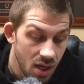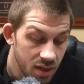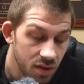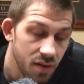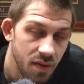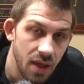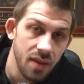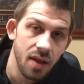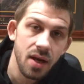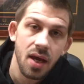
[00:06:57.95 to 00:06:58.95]
Another
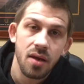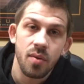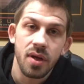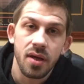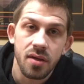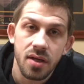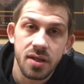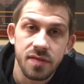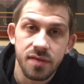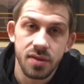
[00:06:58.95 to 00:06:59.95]
thing that I kind of want to get
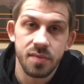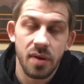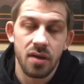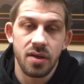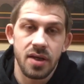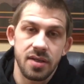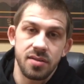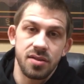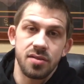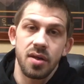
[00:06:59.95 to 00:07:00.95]
across for this
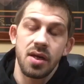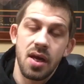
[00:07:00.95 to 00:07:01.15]
podcast, just so I can